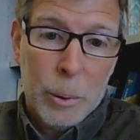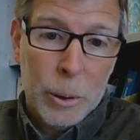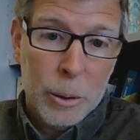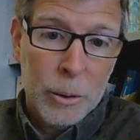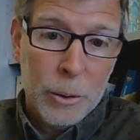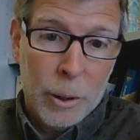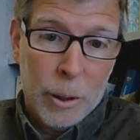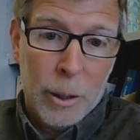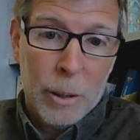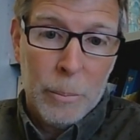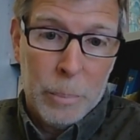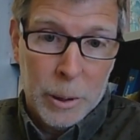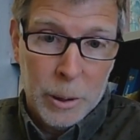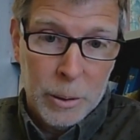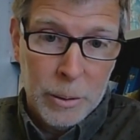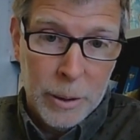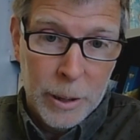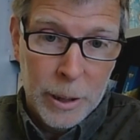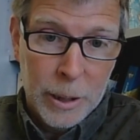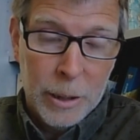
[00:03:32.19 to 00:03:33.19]
build our
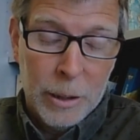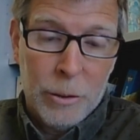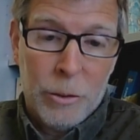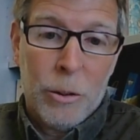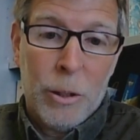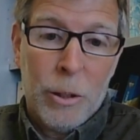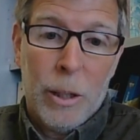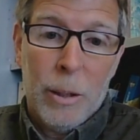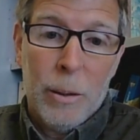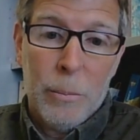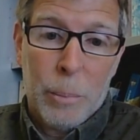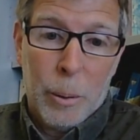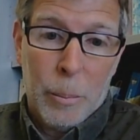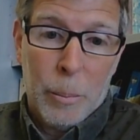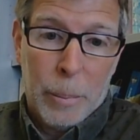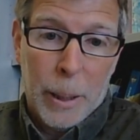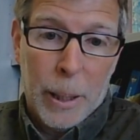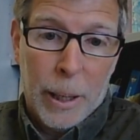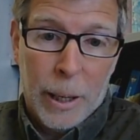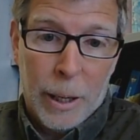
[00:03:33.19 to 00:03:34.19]
buildings and
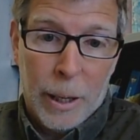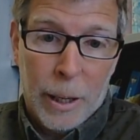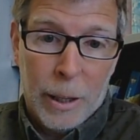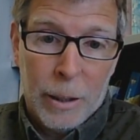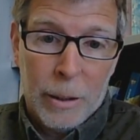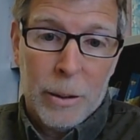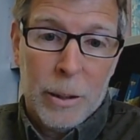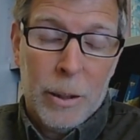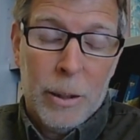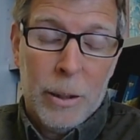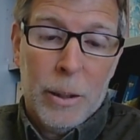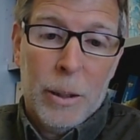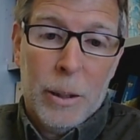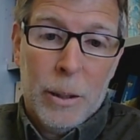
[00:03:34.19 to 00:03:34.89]
prepare